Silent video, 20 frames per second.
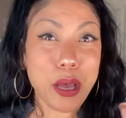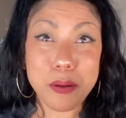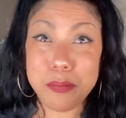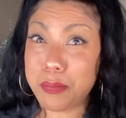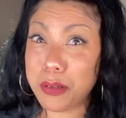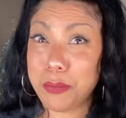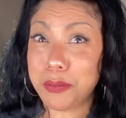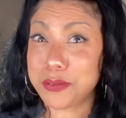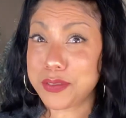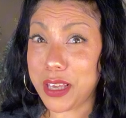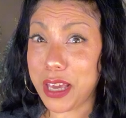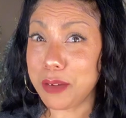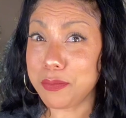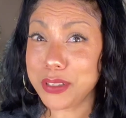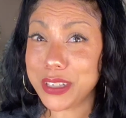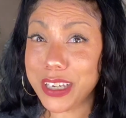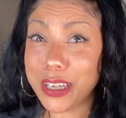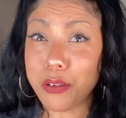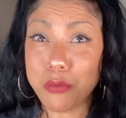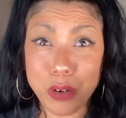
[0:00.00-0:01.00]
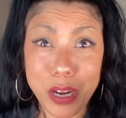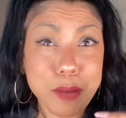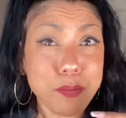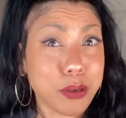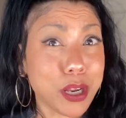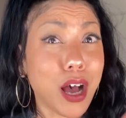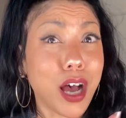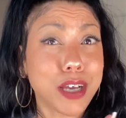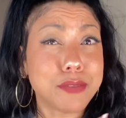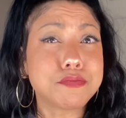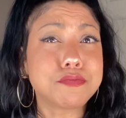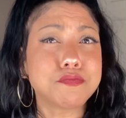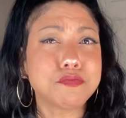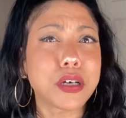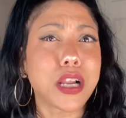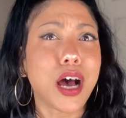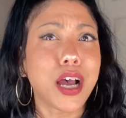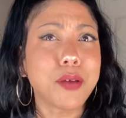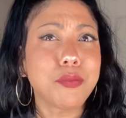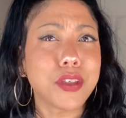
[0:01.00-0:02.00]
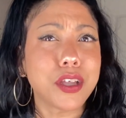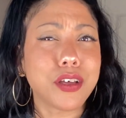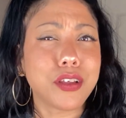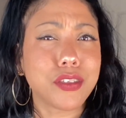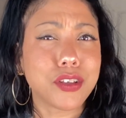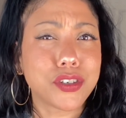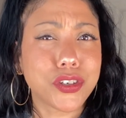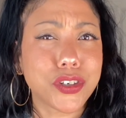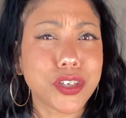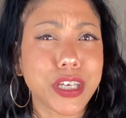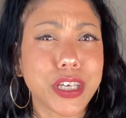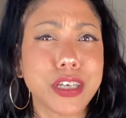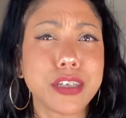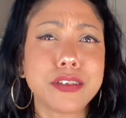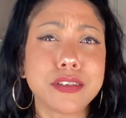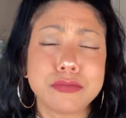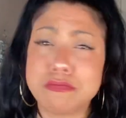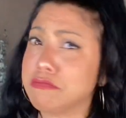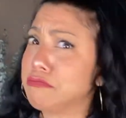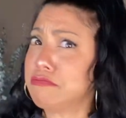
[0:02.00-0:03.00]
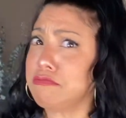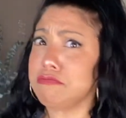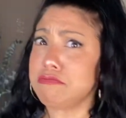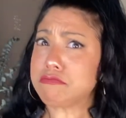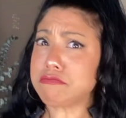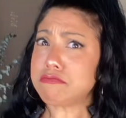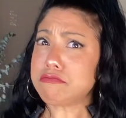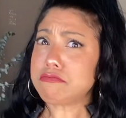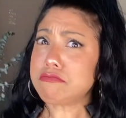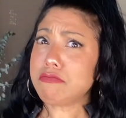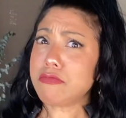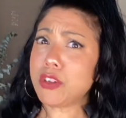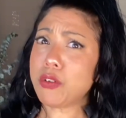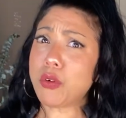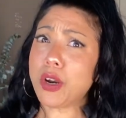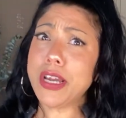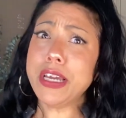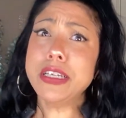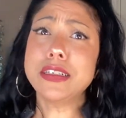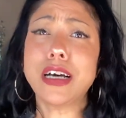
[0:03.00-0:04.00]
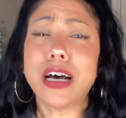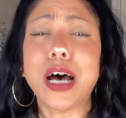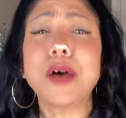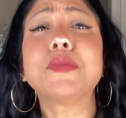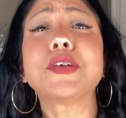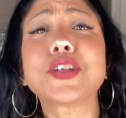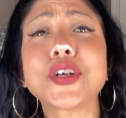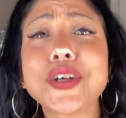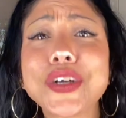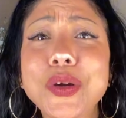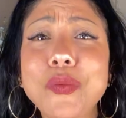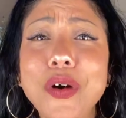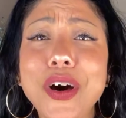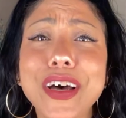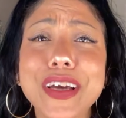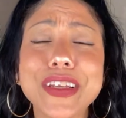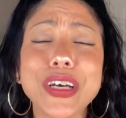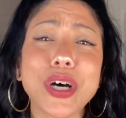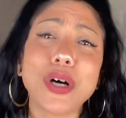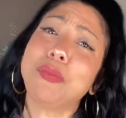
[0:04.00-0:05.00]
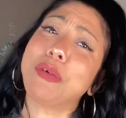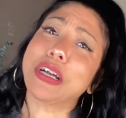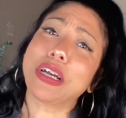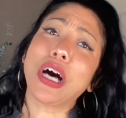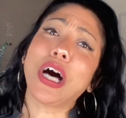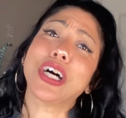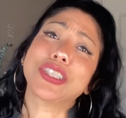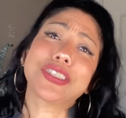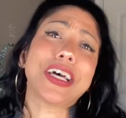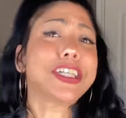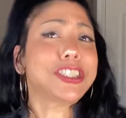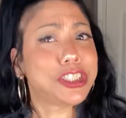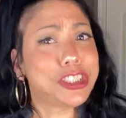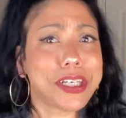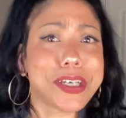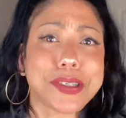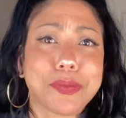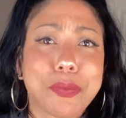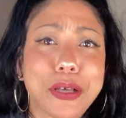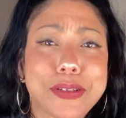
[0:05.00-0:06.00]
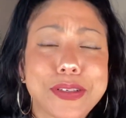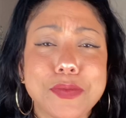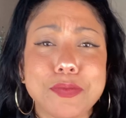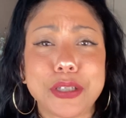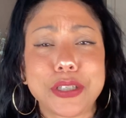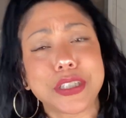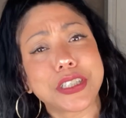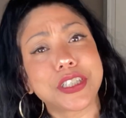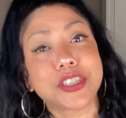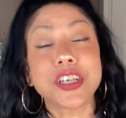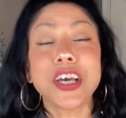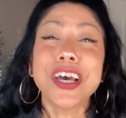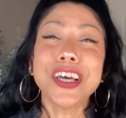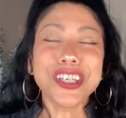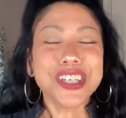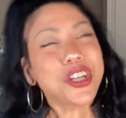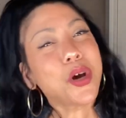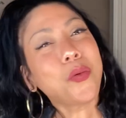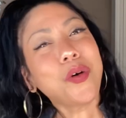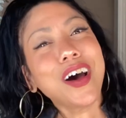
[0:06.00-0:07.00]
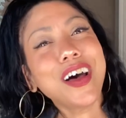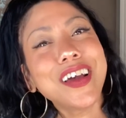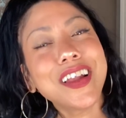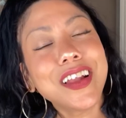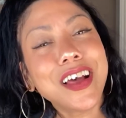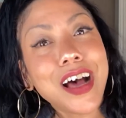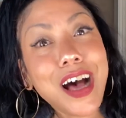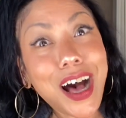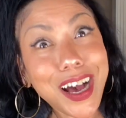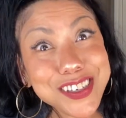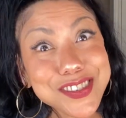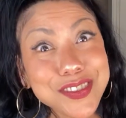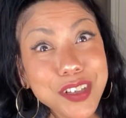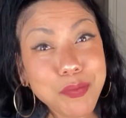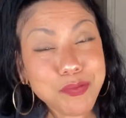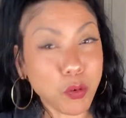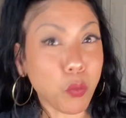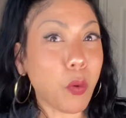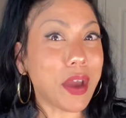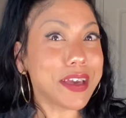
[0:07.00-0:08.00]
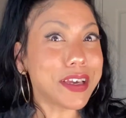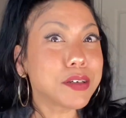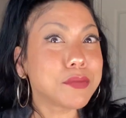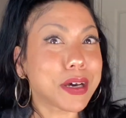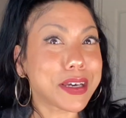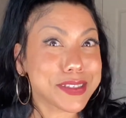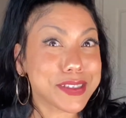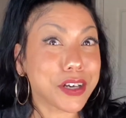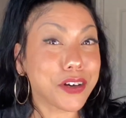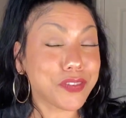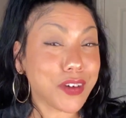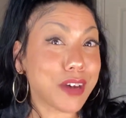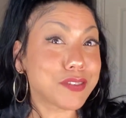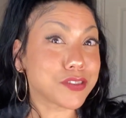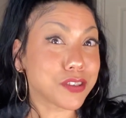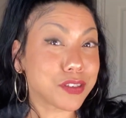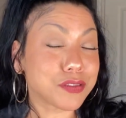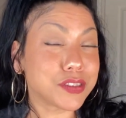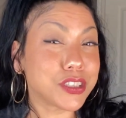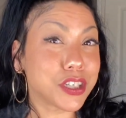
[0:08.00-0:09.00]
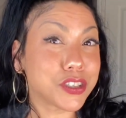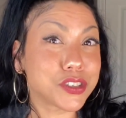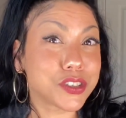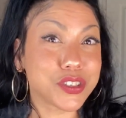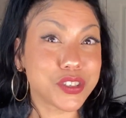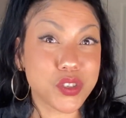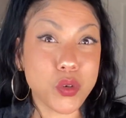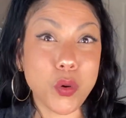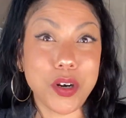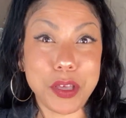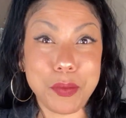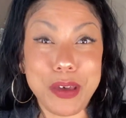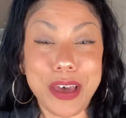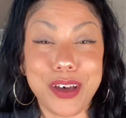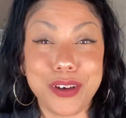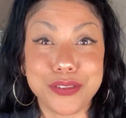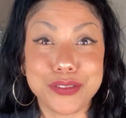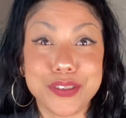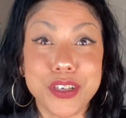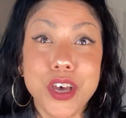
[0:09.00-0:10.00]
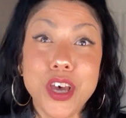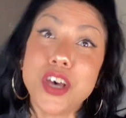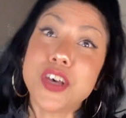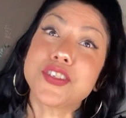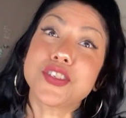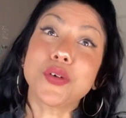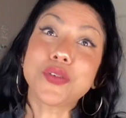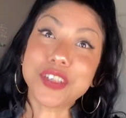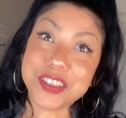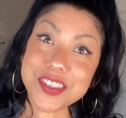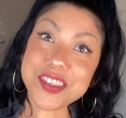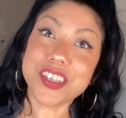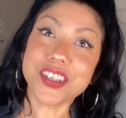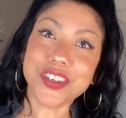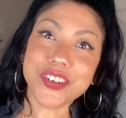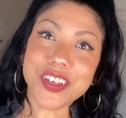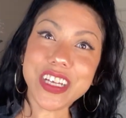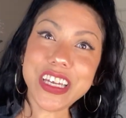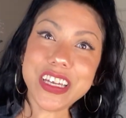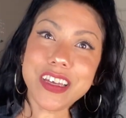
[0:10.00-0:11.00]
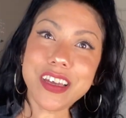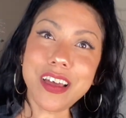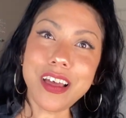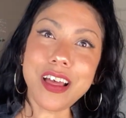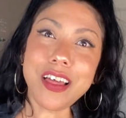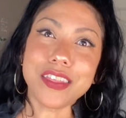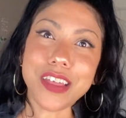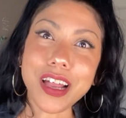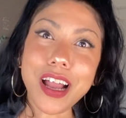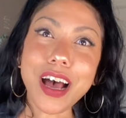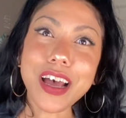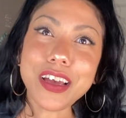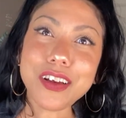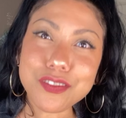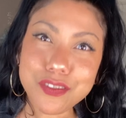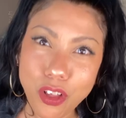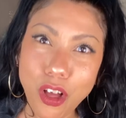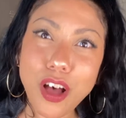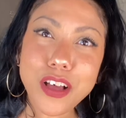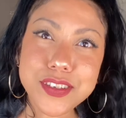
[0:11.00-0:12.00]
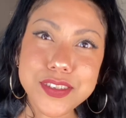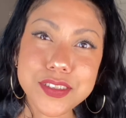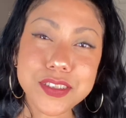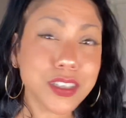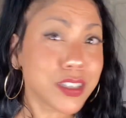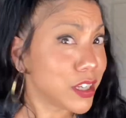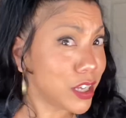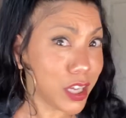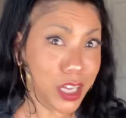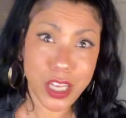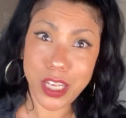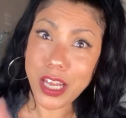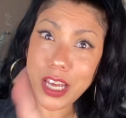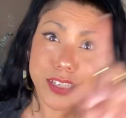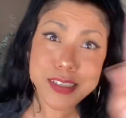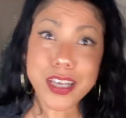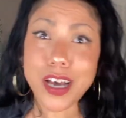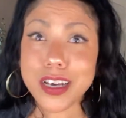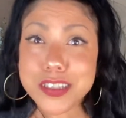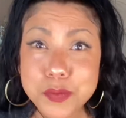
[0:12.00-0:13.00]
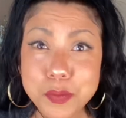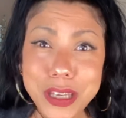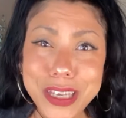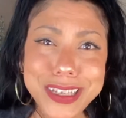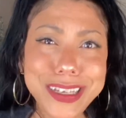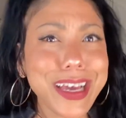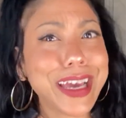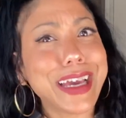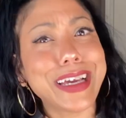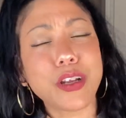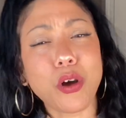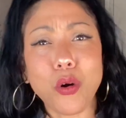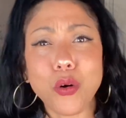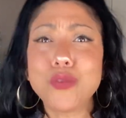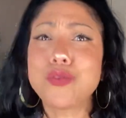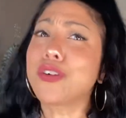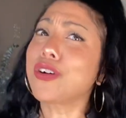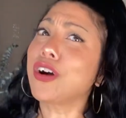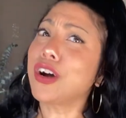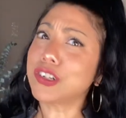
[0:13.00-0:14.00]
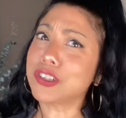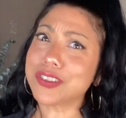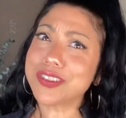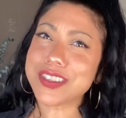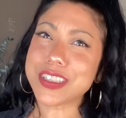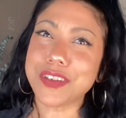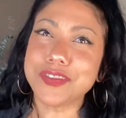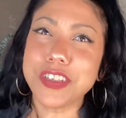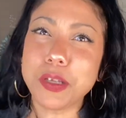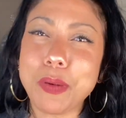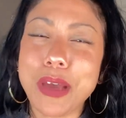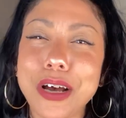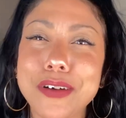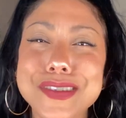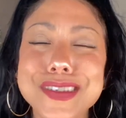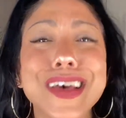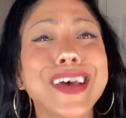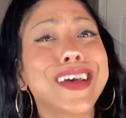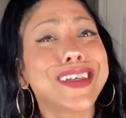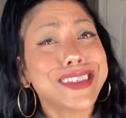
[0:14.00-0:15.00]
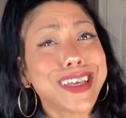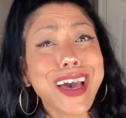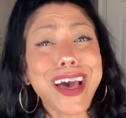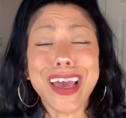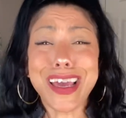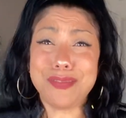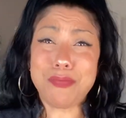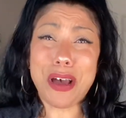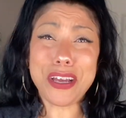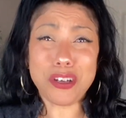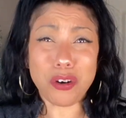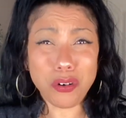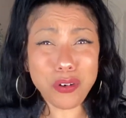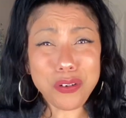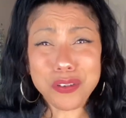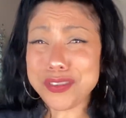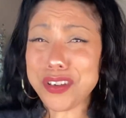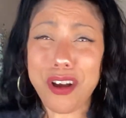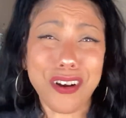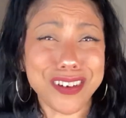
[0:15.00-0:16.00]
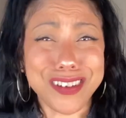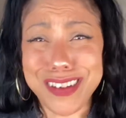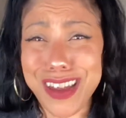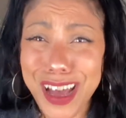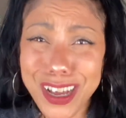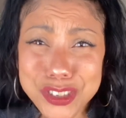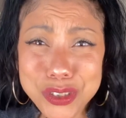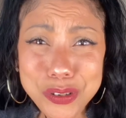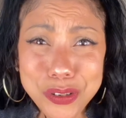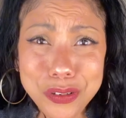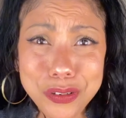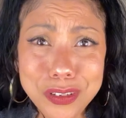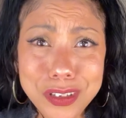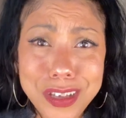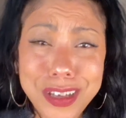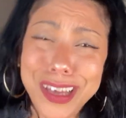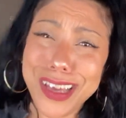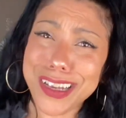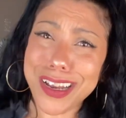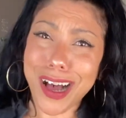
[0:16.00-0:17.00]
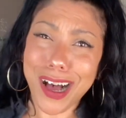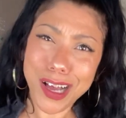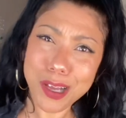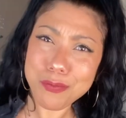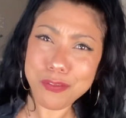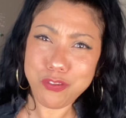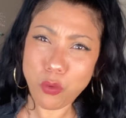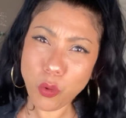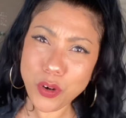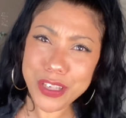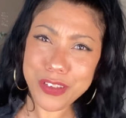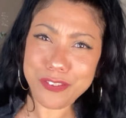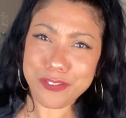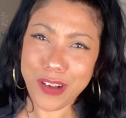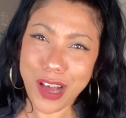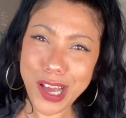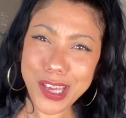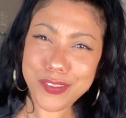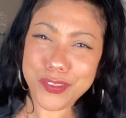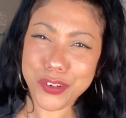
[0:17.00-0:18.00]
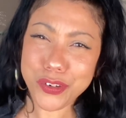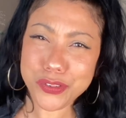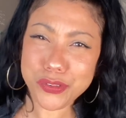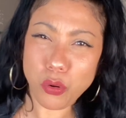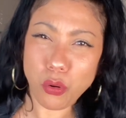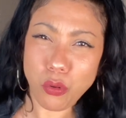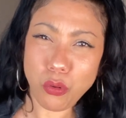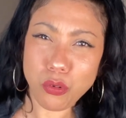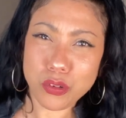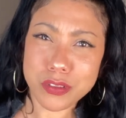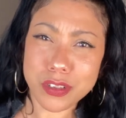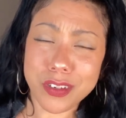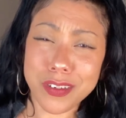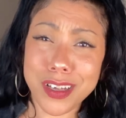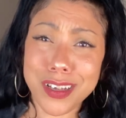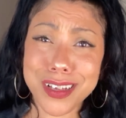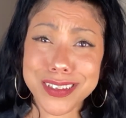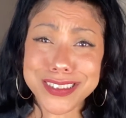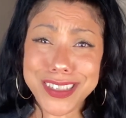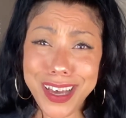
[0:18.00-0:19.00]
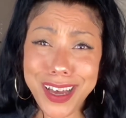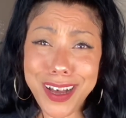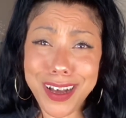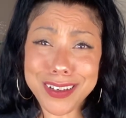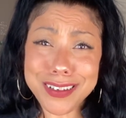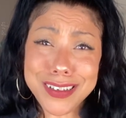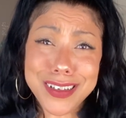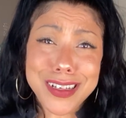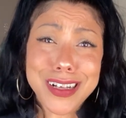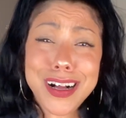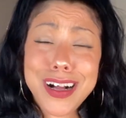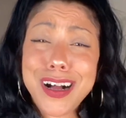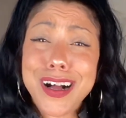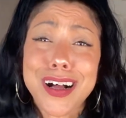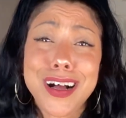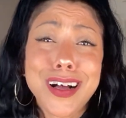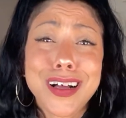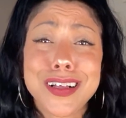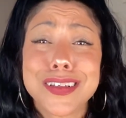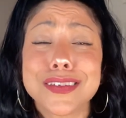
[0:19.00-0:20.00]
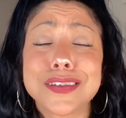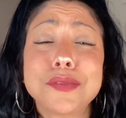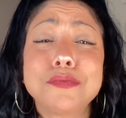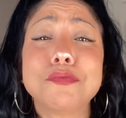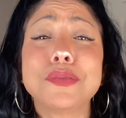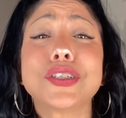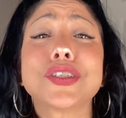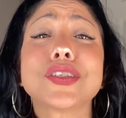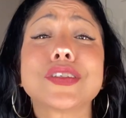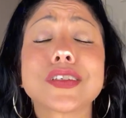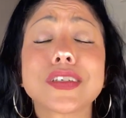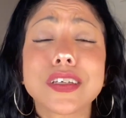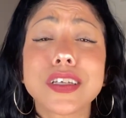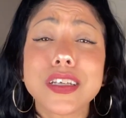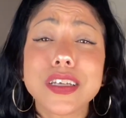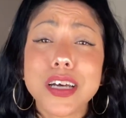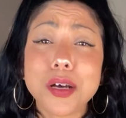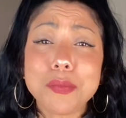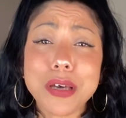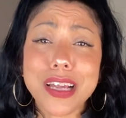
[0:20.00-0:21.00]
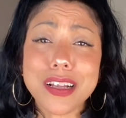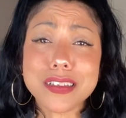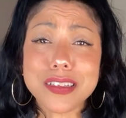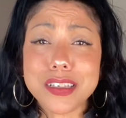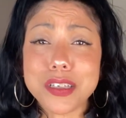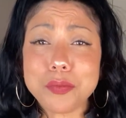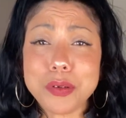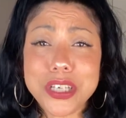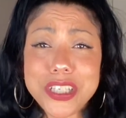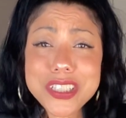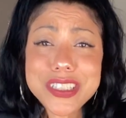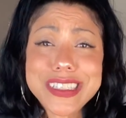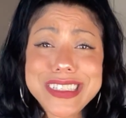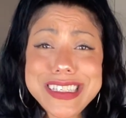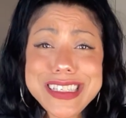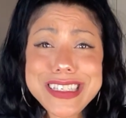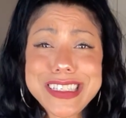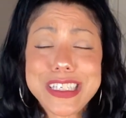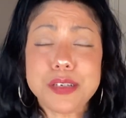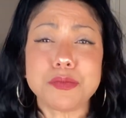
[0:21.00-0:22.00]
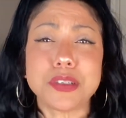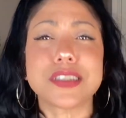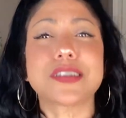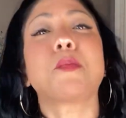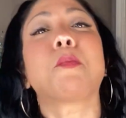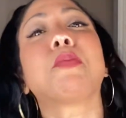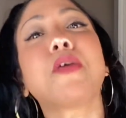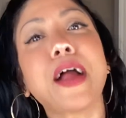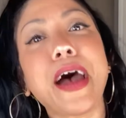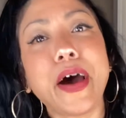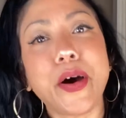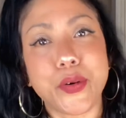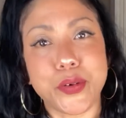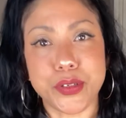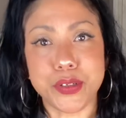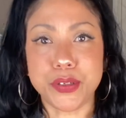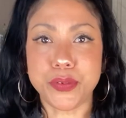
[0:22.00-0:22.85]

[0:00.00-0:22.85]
people's gambling, right? But I'm the dirty, right? I'm the dirty one. Oh my gosh, that Jezebel spirit. Because you know what? I stopped weighing myself after 320 pounds. So considering that I have lost an ex-husband and over 170 pounds, yeah, and my girls are natural, and I'm 45 years old, yeah, Some bitches are gonna come out a little bit. You're gonna see them because I'm proud.